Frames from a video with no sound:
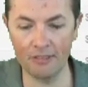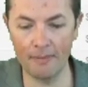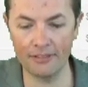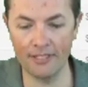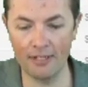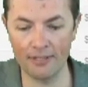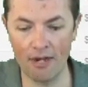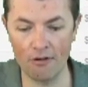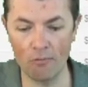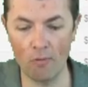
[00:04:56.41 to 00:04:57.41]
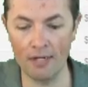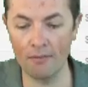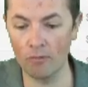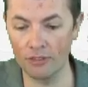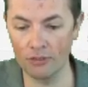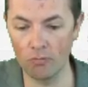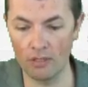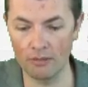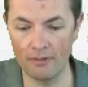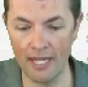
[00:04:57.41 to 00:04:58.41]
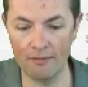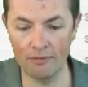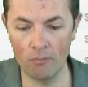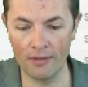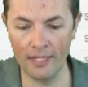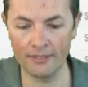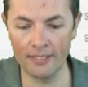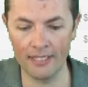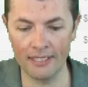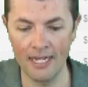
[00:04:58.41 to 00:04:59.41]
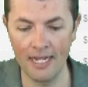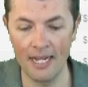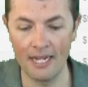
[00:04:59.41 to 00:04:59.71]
Estimated sales 101, which is what they're selling.